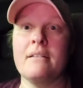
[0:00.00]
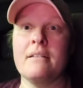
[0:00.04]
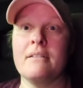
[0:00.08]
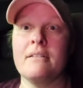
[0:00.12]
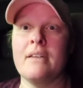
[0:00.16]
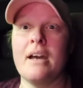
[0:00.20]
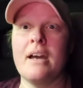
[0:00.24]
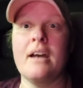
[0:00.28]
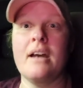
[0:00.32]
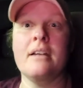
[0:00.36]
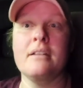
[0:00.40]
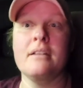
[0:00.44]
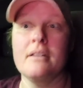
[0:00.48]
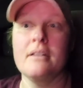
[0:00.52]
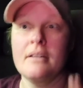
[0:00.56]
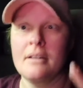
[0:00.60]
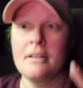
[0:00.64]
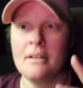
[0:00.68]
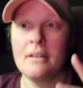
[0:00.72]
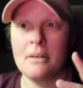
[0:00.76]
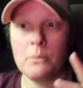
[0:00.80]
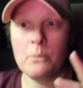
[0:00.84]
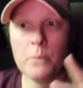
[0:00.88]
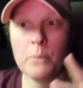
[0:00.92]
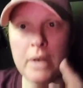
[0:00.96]
That
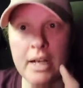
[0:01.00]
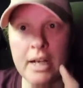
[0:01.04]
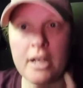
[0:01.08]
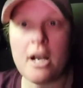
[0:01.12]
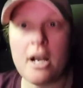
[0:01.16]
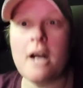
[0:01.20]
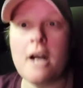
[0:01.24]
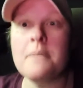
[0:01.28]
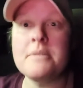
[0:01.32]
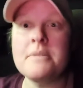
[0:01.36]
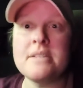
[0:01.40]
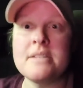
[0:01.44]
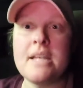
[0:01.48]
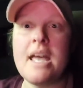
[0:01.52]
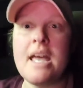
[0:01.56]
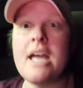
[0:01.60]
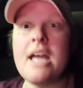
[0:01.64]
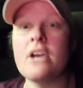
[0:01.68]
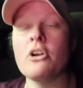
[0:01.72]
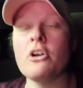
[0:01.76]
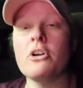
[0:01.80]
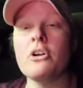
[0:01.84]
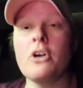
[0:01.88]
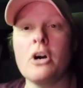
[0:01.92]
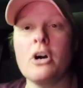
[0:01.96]
when it comes to
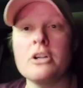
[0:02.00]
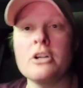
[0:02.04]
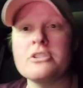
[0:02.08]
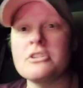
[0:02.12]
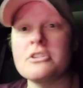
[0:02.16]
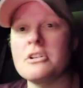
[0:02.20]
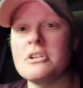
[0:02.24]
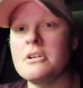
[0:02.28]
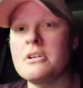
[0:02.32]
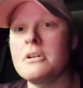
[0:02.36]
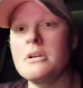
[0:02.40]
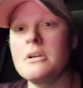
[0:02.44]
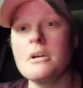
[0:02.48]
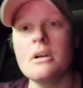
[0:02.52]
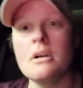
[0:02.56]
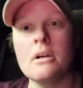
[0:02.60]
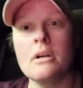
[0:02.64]
agriculture,